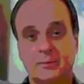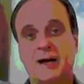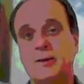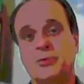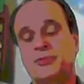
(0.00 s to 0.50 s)
The
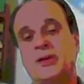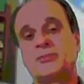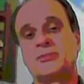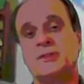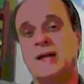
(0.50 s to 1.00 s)
Bible
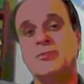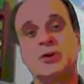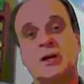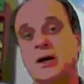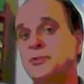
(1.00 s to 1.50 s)
says the
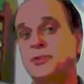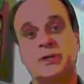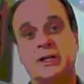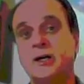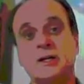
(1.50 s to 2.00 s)
devil comes to
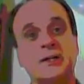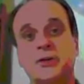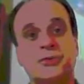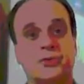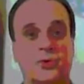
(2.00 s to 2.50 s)
kill and
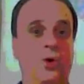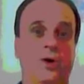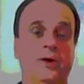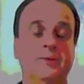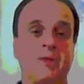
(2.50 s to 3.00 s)

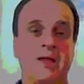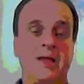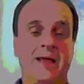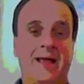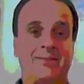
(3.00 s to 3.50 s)
destroy.
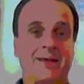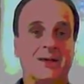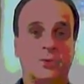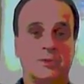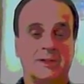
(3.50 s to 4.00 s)
And
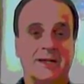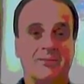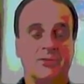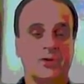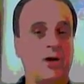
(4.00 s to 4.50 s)
that's what the
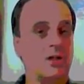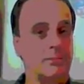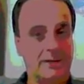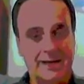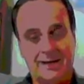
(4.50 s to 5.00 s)
devil's all
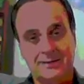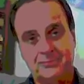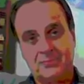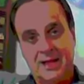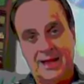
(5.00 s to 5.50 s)

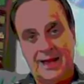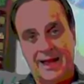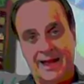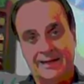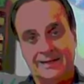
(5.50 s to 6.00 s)
about.
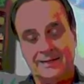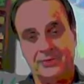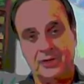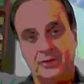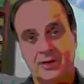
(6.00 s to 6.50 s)
And
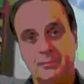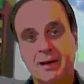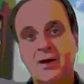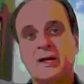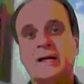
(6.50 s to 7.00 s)
the
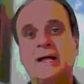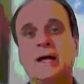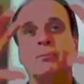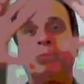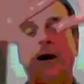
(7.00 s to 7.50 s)
American
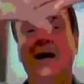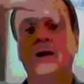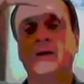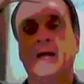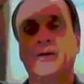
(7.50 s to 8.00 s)

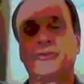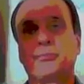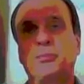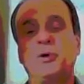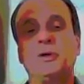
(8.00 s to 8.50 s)
Empire has
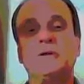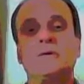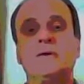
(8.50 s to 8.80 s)
put